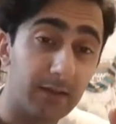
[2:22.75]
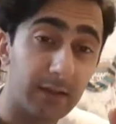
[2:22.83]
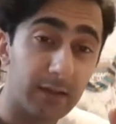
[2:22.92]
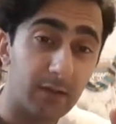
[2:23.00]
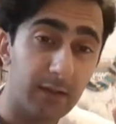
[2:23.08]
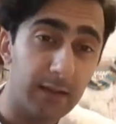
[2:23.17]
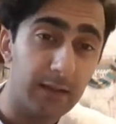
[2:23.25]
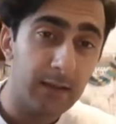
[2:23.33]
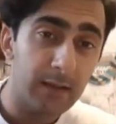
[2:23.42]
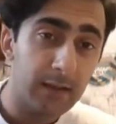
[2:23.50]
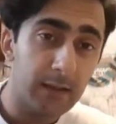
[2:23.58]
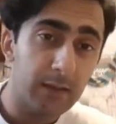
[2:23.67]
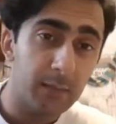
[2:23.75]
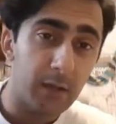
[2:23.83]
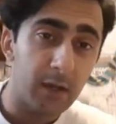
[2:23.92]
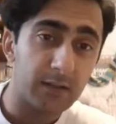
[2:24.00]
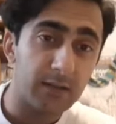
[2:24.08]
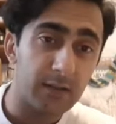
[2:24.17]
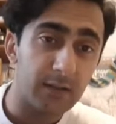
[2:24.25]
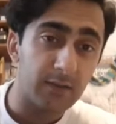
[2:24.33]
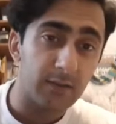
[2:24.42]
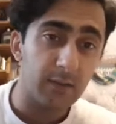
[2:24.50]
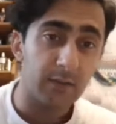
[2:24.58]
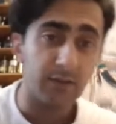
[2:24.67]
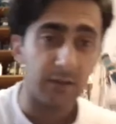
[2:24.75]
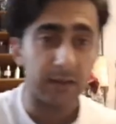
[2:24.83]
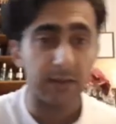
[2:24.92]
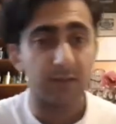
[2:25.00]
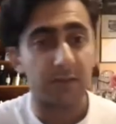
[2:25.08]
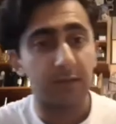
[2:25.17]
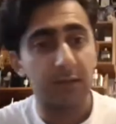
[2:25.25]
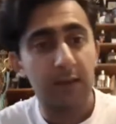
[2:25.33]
actually. Marketed as unisex.